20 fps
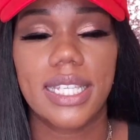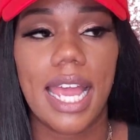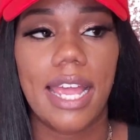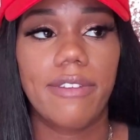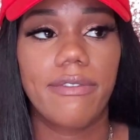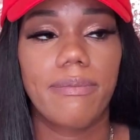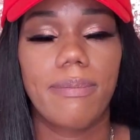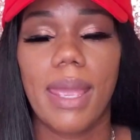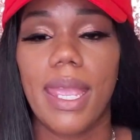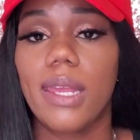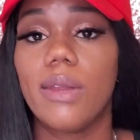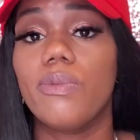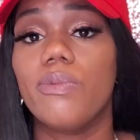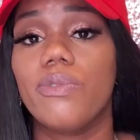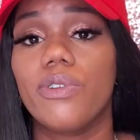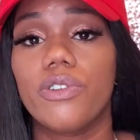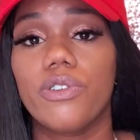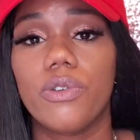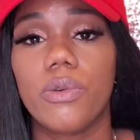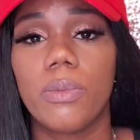I've made
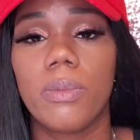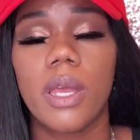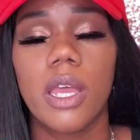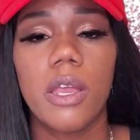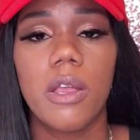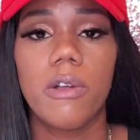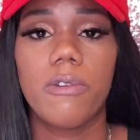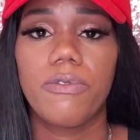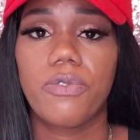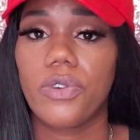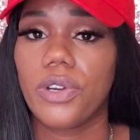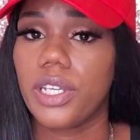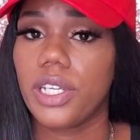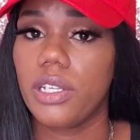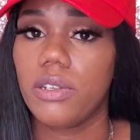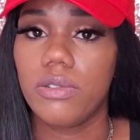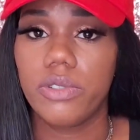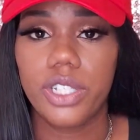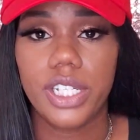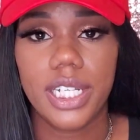room for
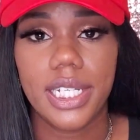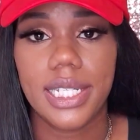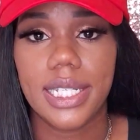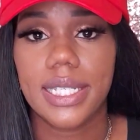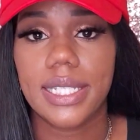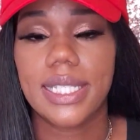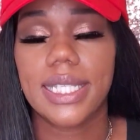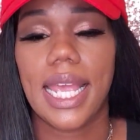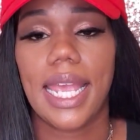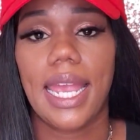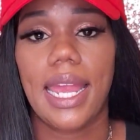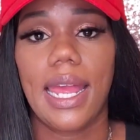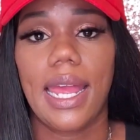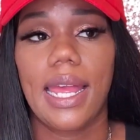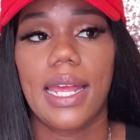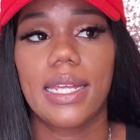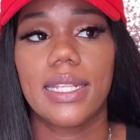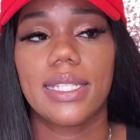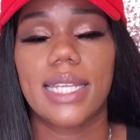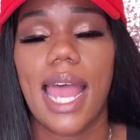you, Jesus,
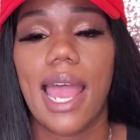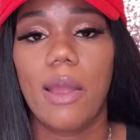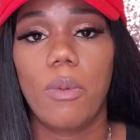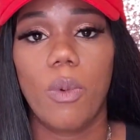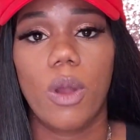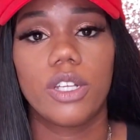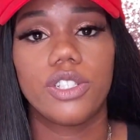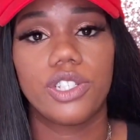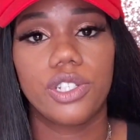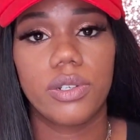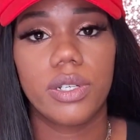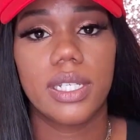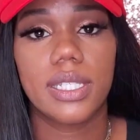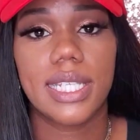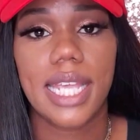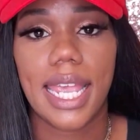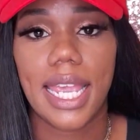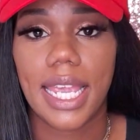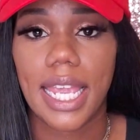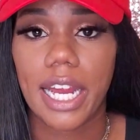and I want you to
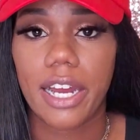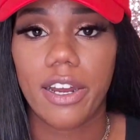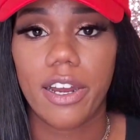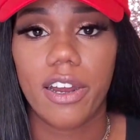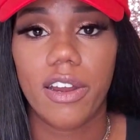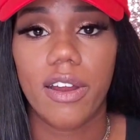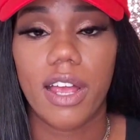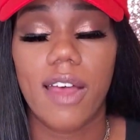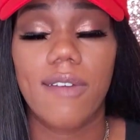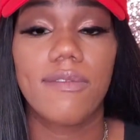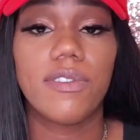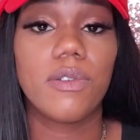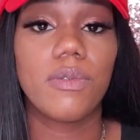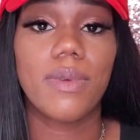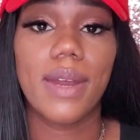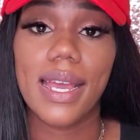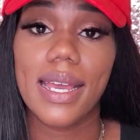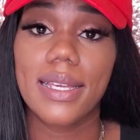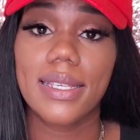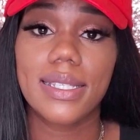take care of the
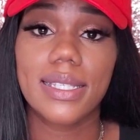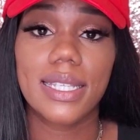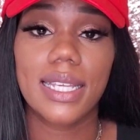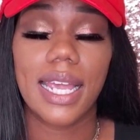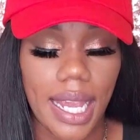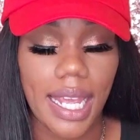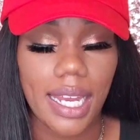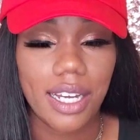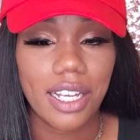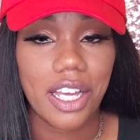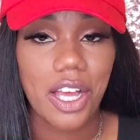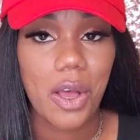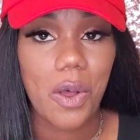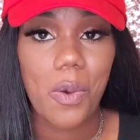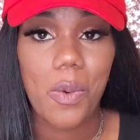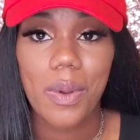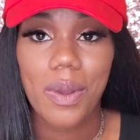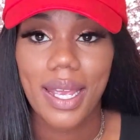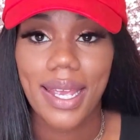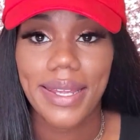rest and
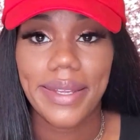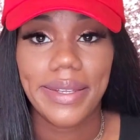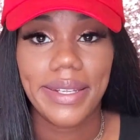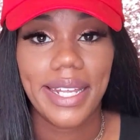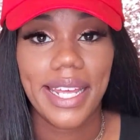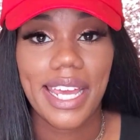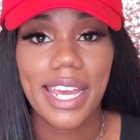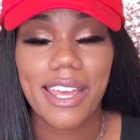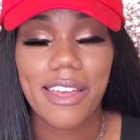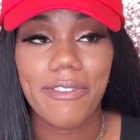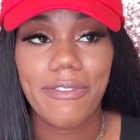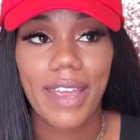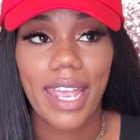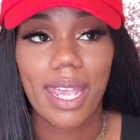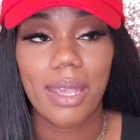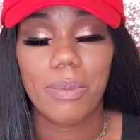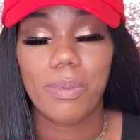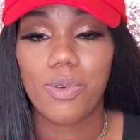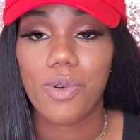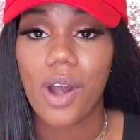go and live
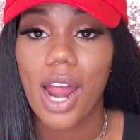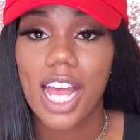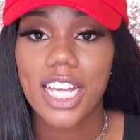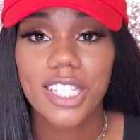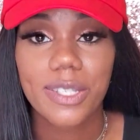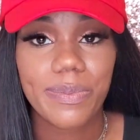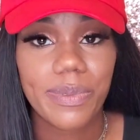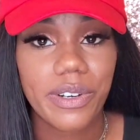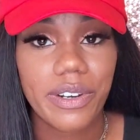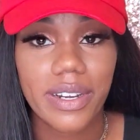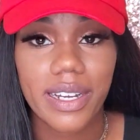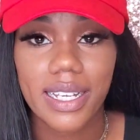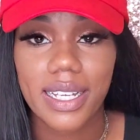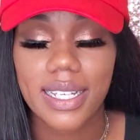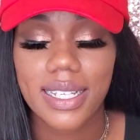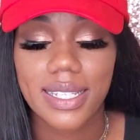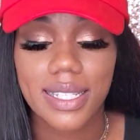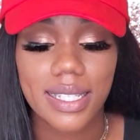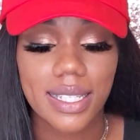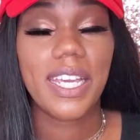a
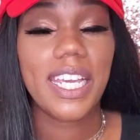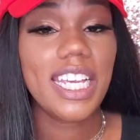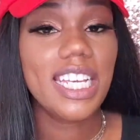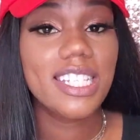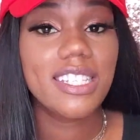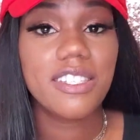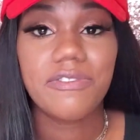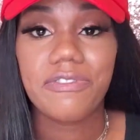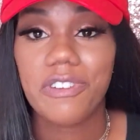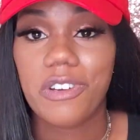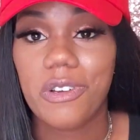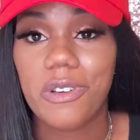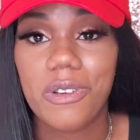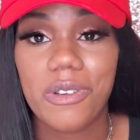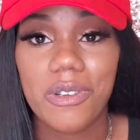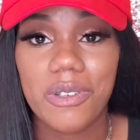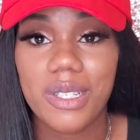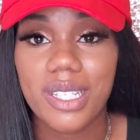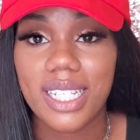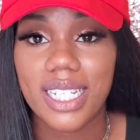prosperous,
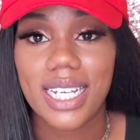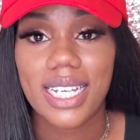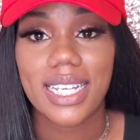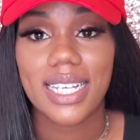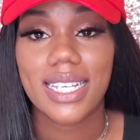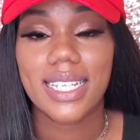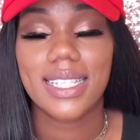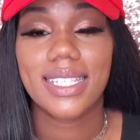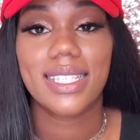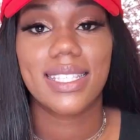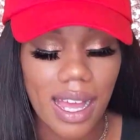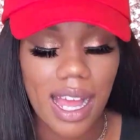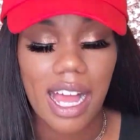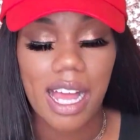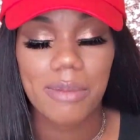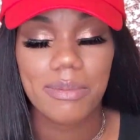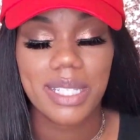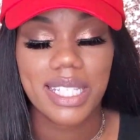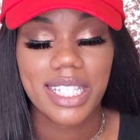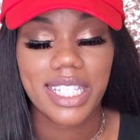peaceful, just
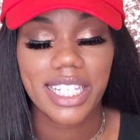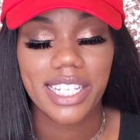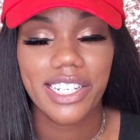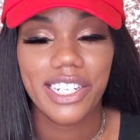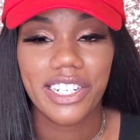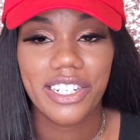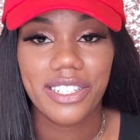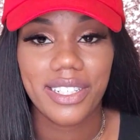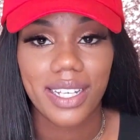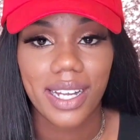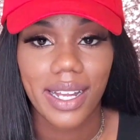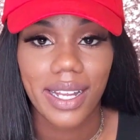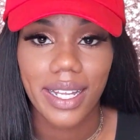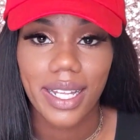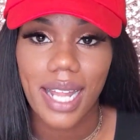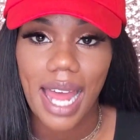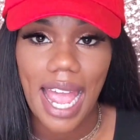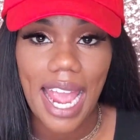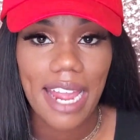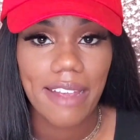centered
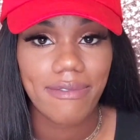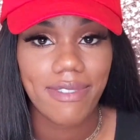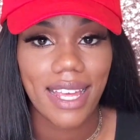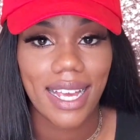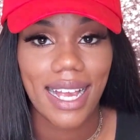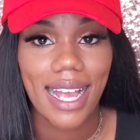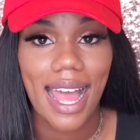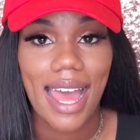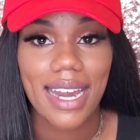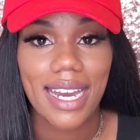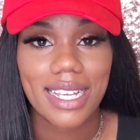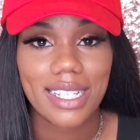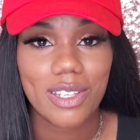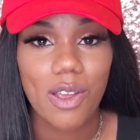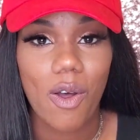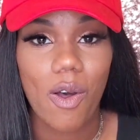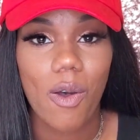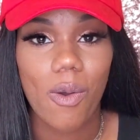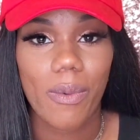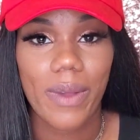life that God has
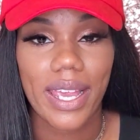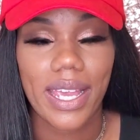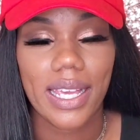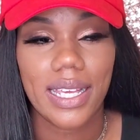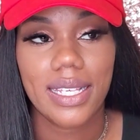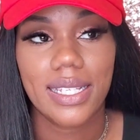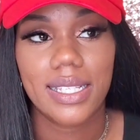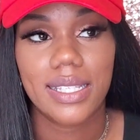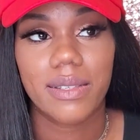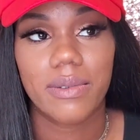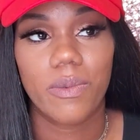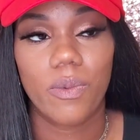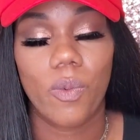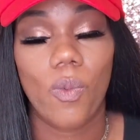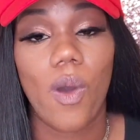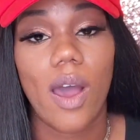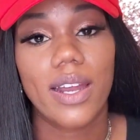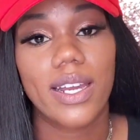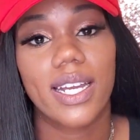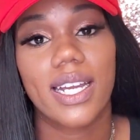always
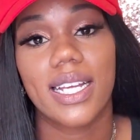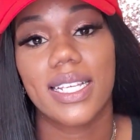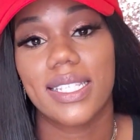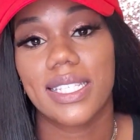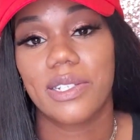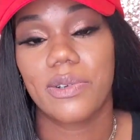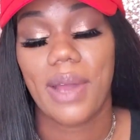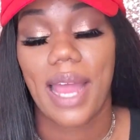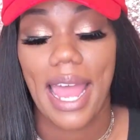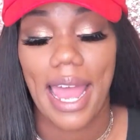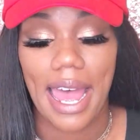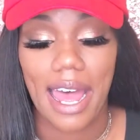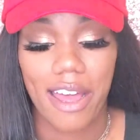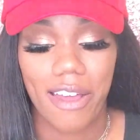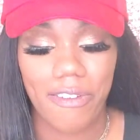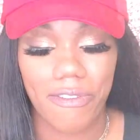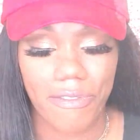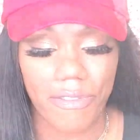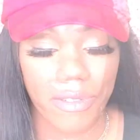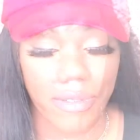wanted us to
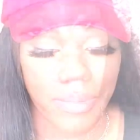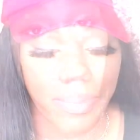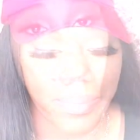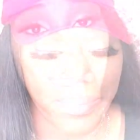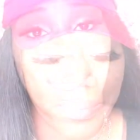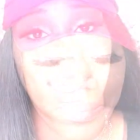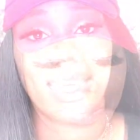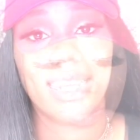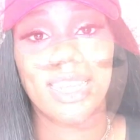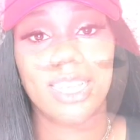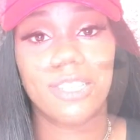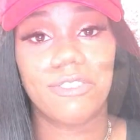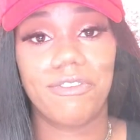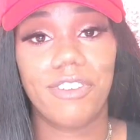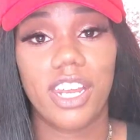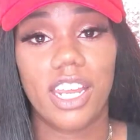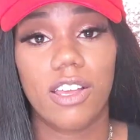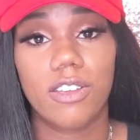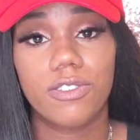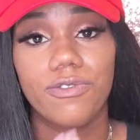have. So again, this
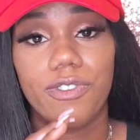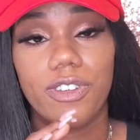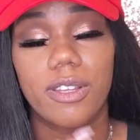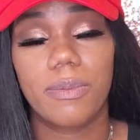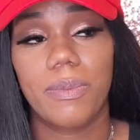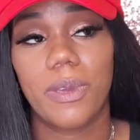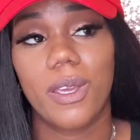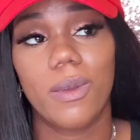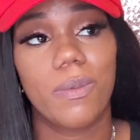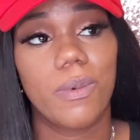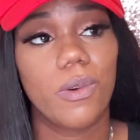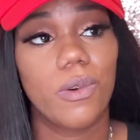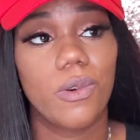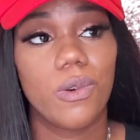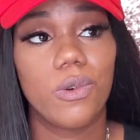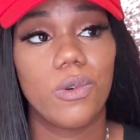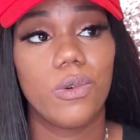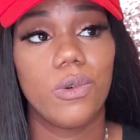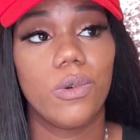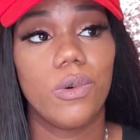video is for the people
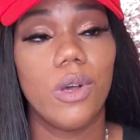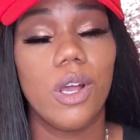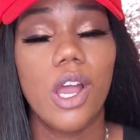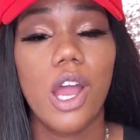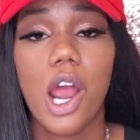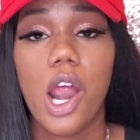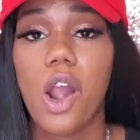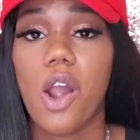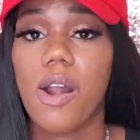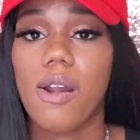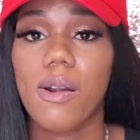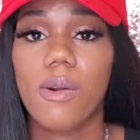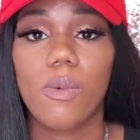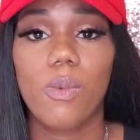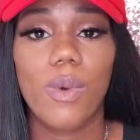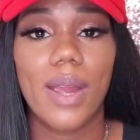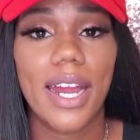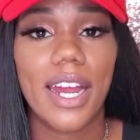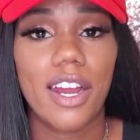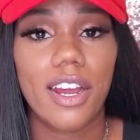who are
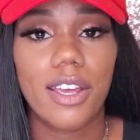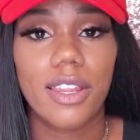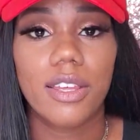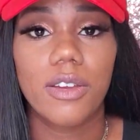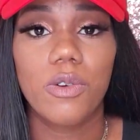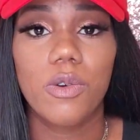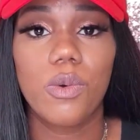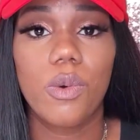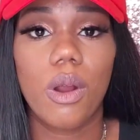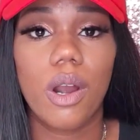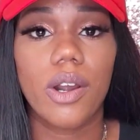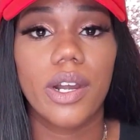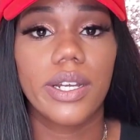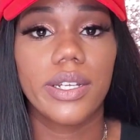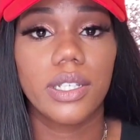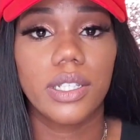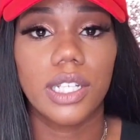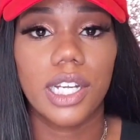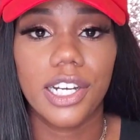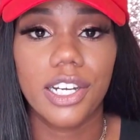aware, who are
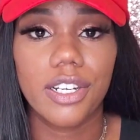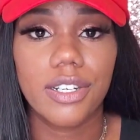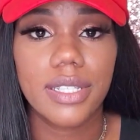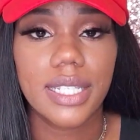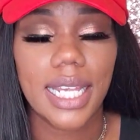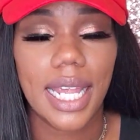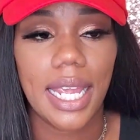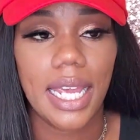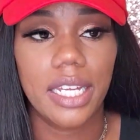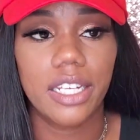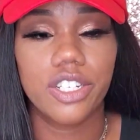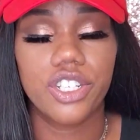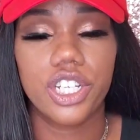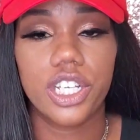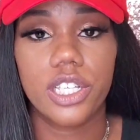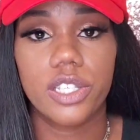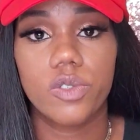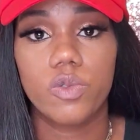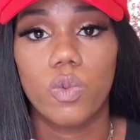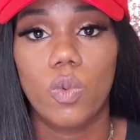alert, and
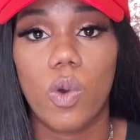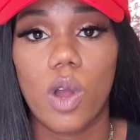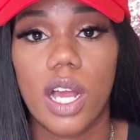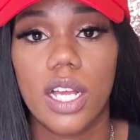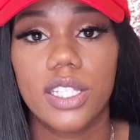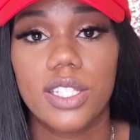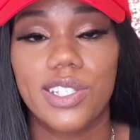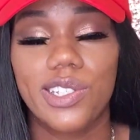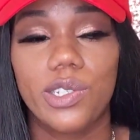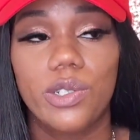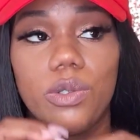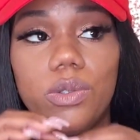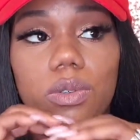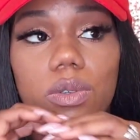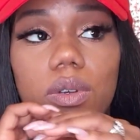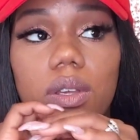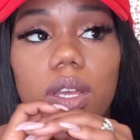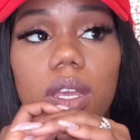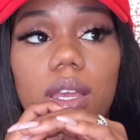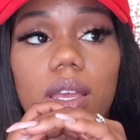just want
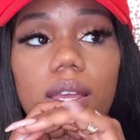to